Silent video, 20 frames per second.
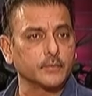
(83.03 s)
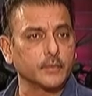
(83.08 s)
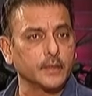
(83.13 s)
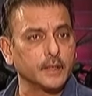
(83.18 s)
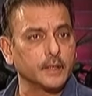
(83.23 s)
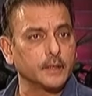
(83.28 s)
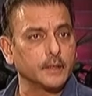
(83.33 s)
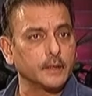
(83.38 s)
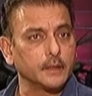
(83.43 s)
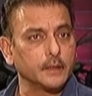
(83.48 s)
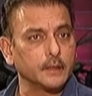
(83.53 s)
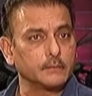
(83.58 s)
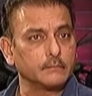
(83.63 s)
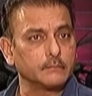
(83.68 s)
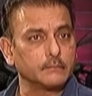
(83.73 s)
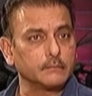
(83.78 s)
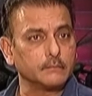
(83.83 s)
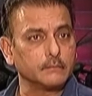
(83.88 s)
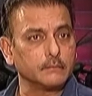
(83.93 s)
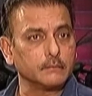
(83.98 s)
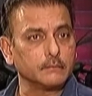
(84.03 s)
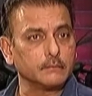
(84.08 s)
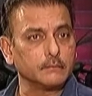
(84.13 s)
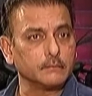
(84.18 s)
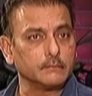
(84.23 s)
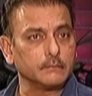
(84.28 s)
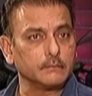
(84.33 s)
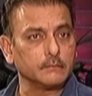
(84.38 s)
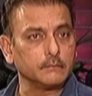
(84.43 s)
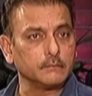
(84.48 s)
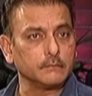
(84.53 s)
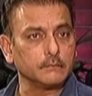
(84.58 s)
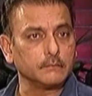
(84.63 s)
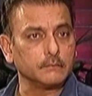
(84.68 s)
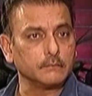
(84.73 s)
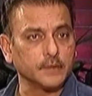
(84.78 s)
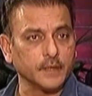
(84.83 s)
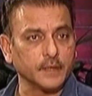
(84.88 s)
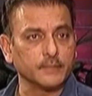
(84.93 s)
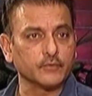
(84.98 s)
when uh,
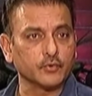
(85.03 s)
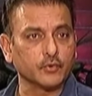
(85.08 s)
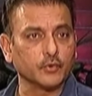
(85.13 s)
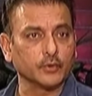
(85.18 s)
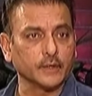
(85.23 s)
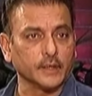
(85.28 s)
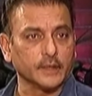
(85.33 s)
teams go